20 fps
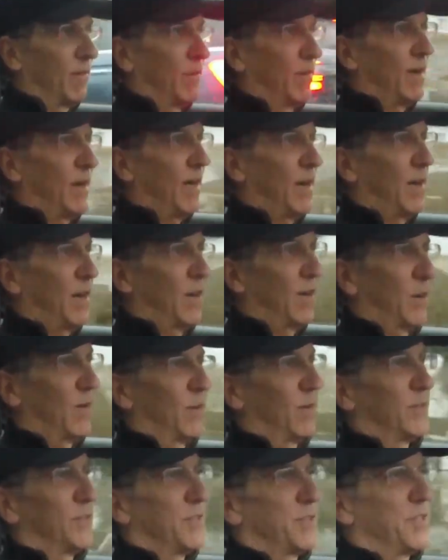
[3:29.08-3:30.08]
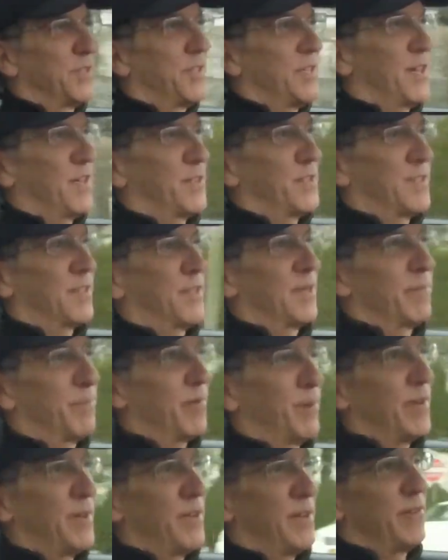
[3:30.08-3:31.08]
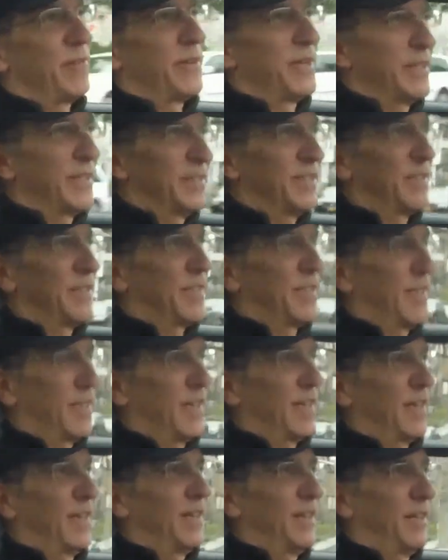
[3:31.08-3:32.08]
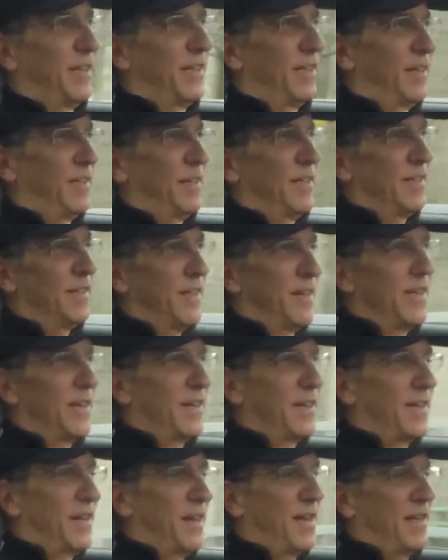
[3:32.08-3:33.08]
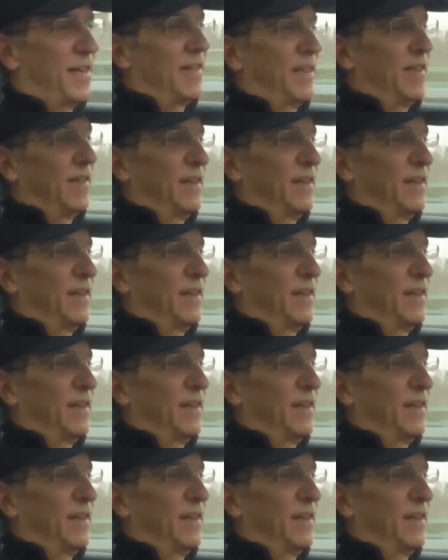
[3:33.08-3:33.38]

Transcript: Wow, as you see our slippery New England day today,